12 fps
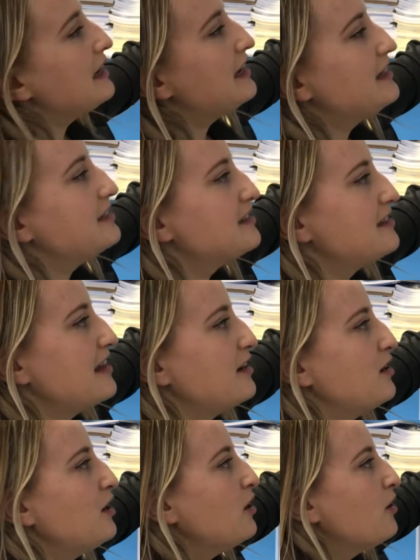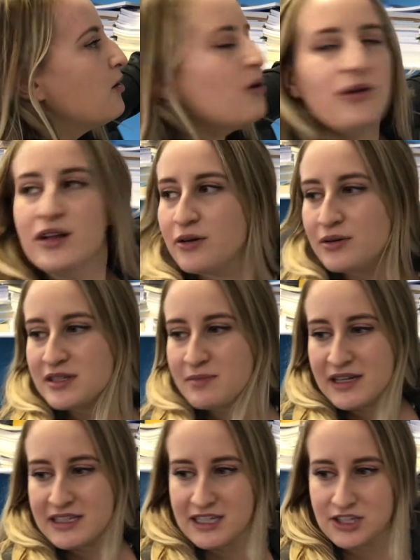And then Olga was
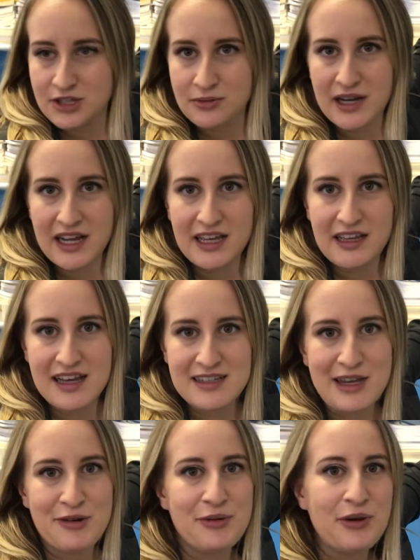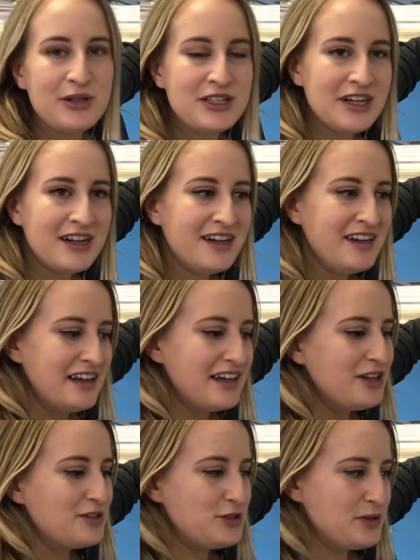my teacher as I grew older,
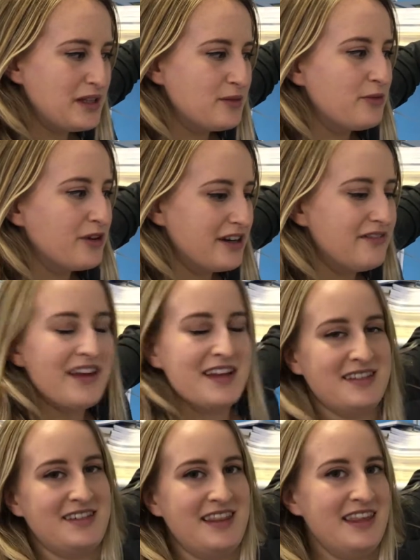doing the more advanced